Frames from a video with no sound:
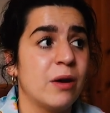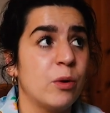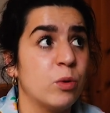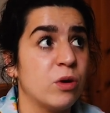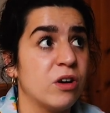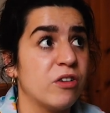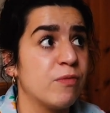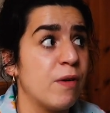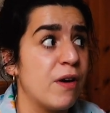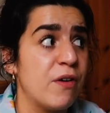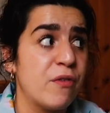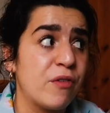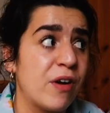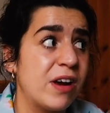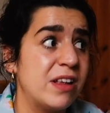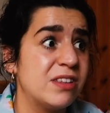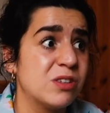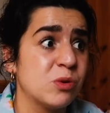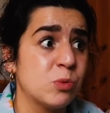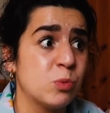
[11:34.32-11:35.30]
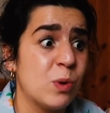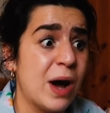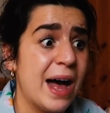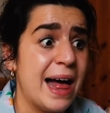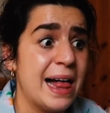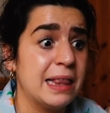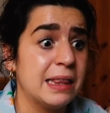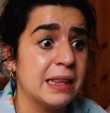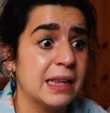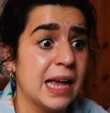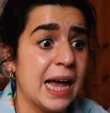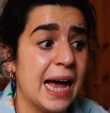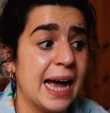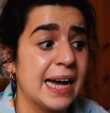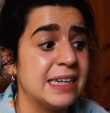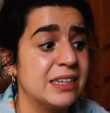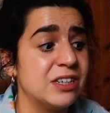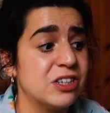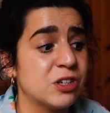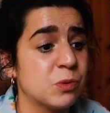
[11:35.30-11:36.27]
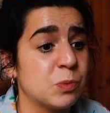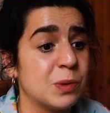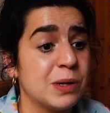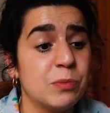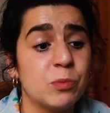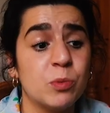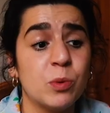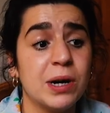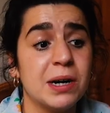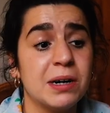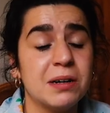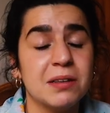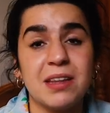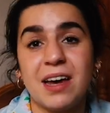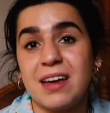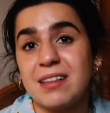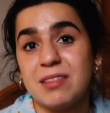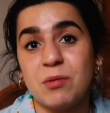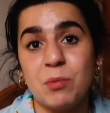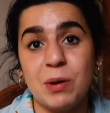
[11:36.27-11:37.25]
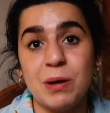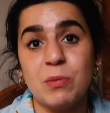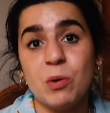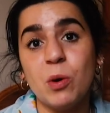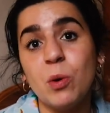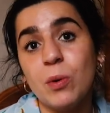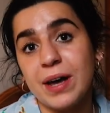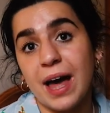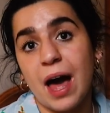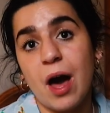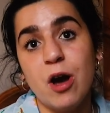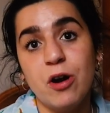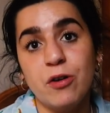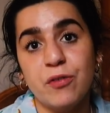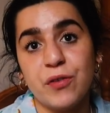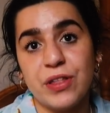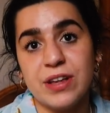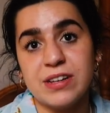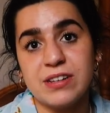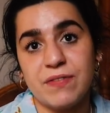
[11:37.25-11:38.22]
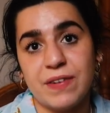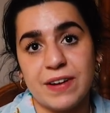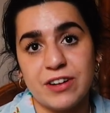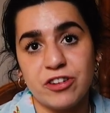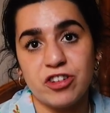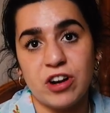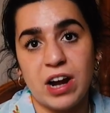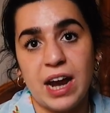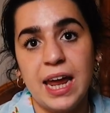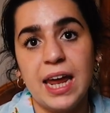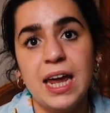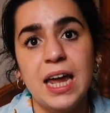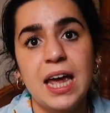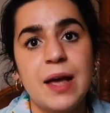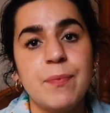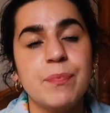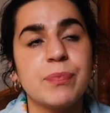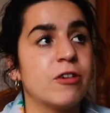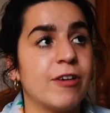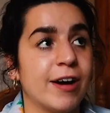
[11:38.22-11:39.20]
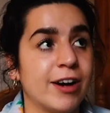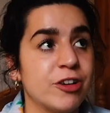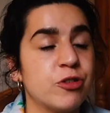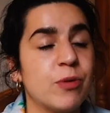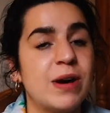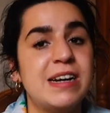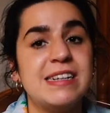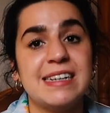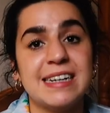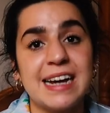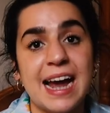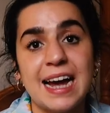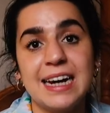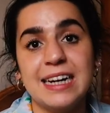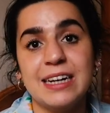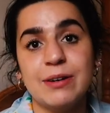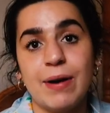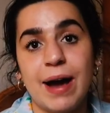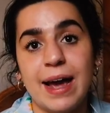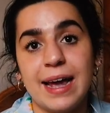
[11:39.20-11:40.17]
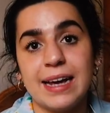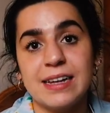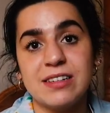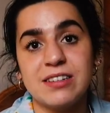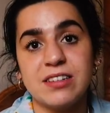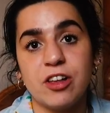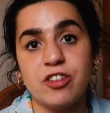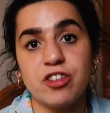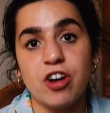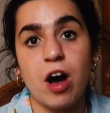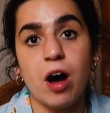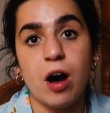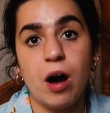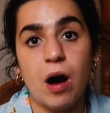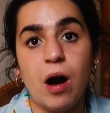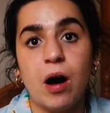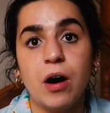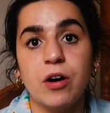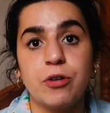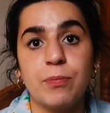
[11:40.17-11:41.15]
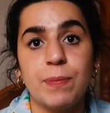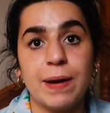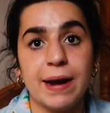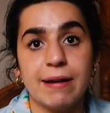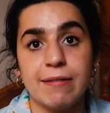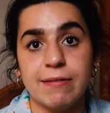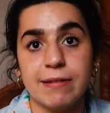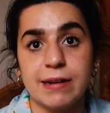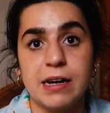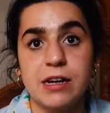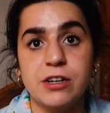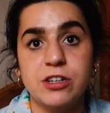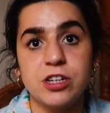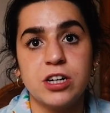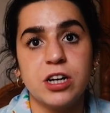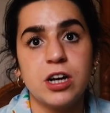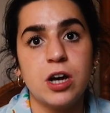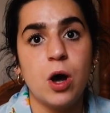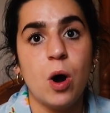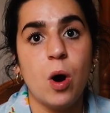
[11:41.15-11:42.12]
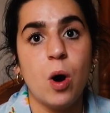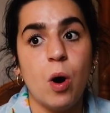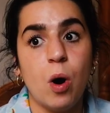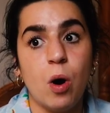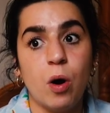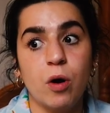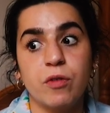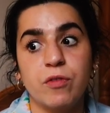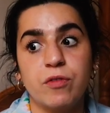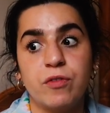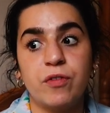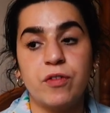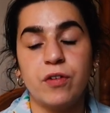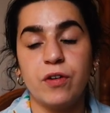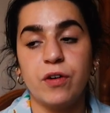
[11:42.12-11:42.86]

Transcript: all of my friends are well, and we will get over this eventually. Graduating anyway is such a hard period of